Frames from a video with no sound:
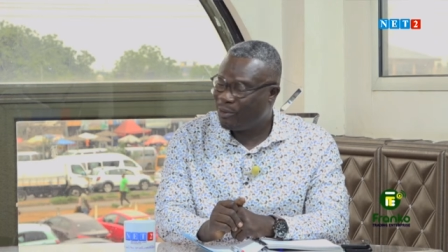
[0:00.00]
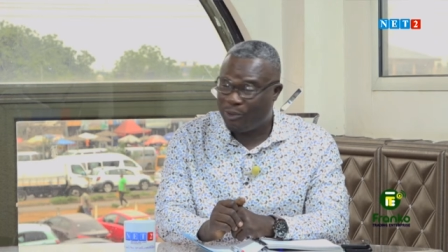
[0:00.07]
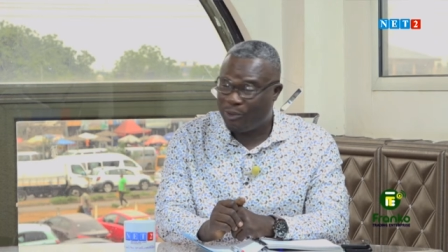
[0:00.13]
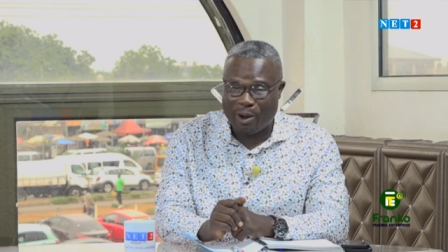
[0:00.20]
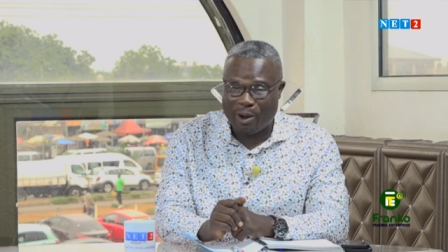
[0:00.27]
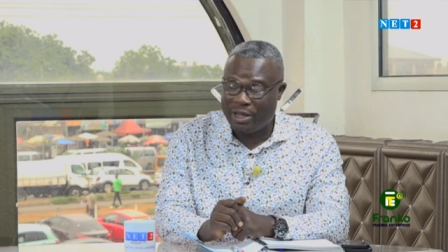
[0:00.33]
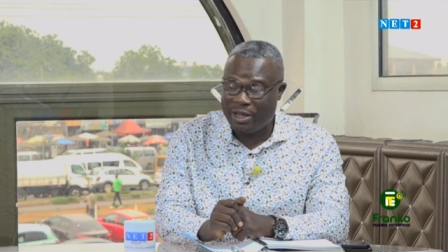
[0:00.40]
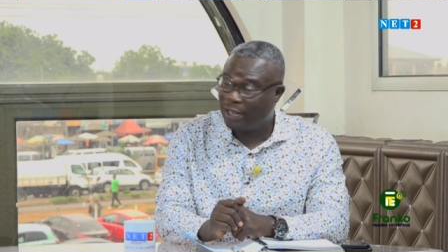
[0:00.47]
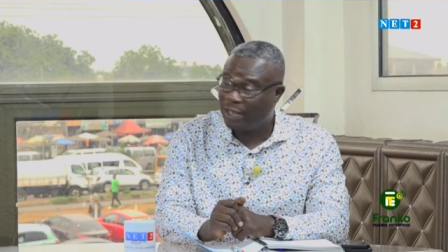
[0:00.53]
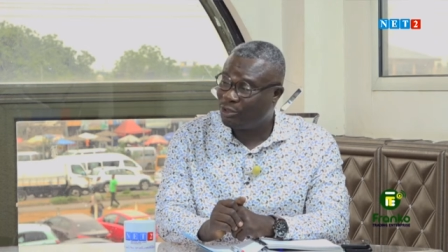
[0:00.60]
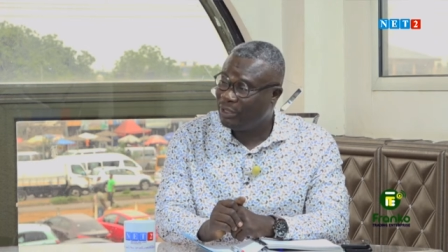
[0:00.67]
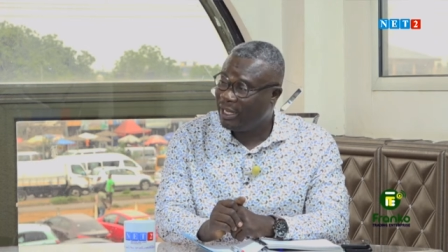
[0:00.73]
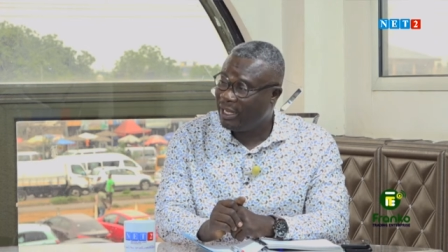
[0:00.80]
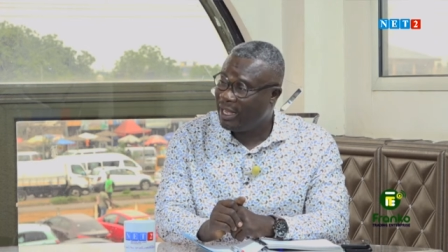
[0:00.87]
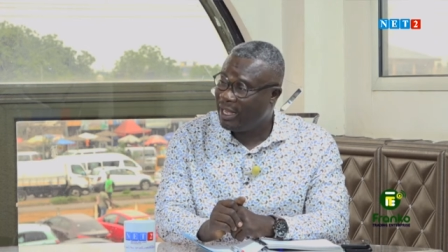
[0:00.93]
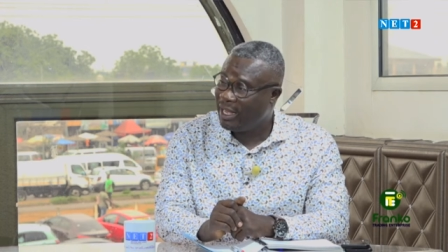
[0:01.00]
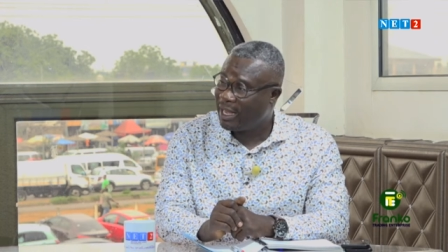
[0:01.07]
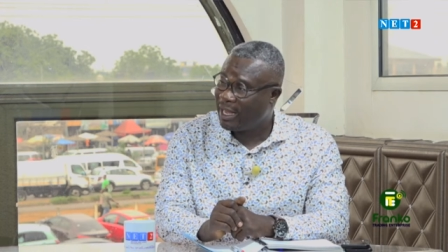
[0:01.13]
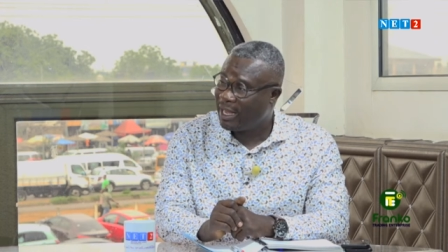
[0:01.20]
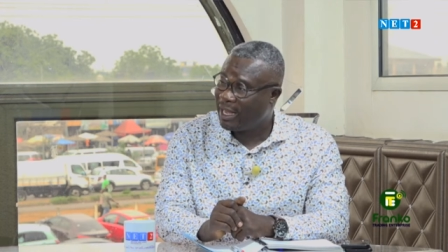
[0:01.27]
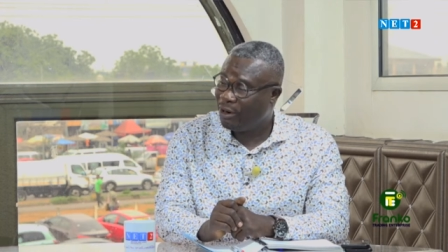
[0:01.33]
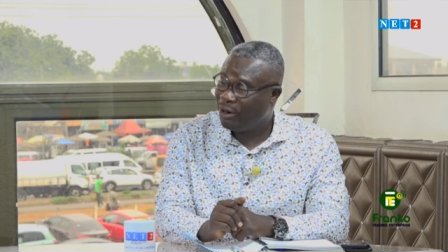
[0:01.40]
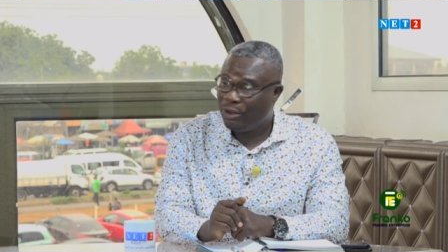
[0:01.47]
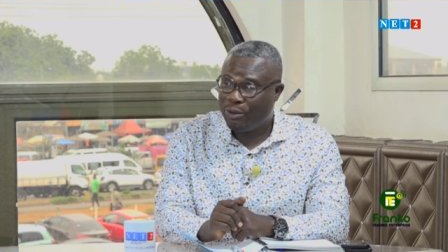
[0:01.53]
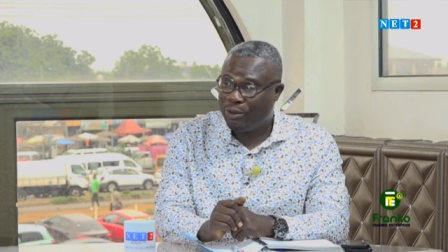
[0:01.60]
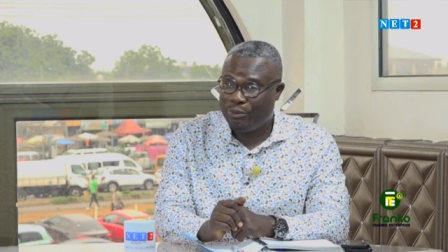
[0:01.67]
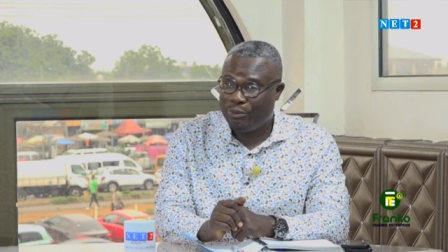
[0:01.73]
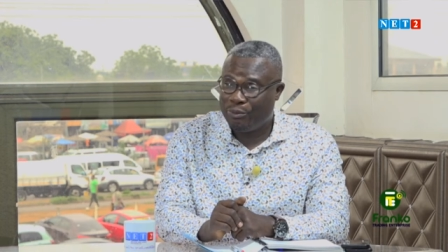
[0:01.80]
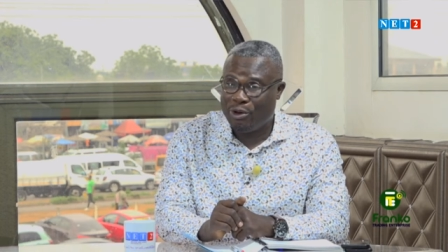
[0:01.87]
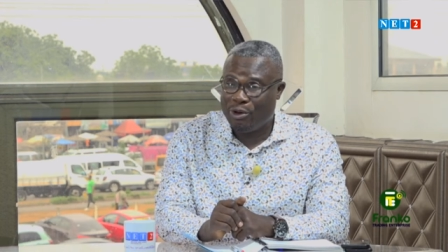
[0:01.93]
Where we are today,
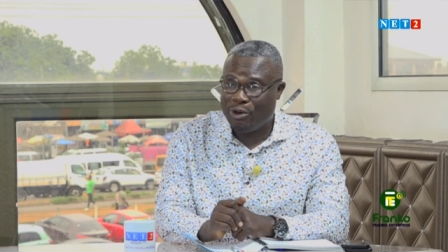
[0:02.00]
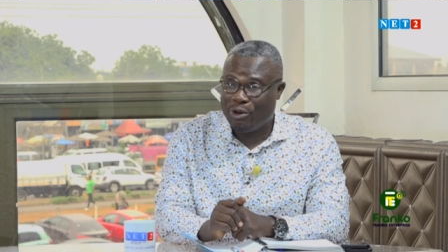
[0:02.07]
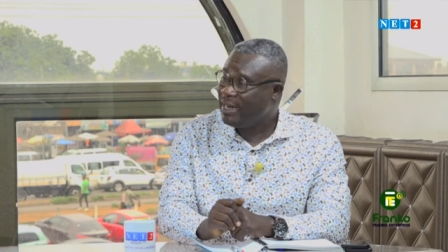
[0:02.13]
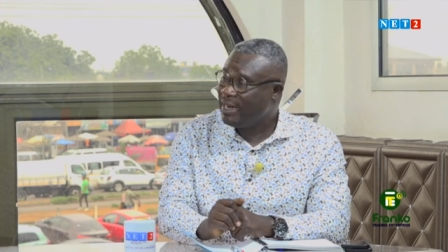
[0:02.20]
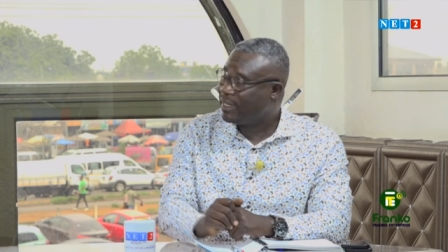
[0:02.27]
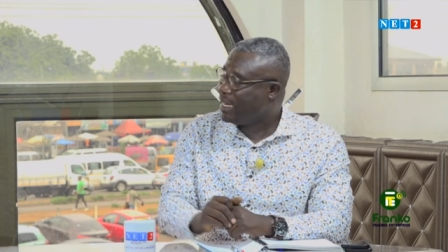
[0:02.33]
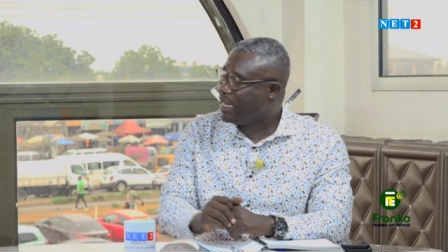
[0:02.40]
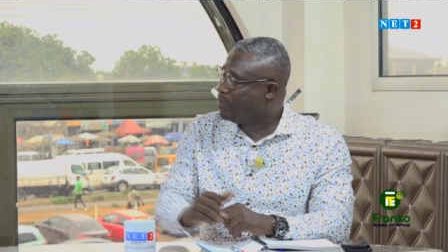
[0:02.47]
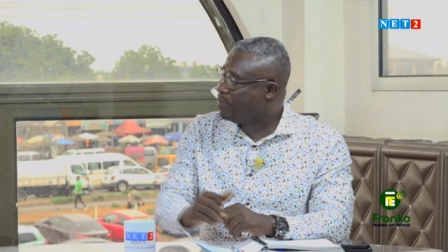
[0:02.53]
We don't need say the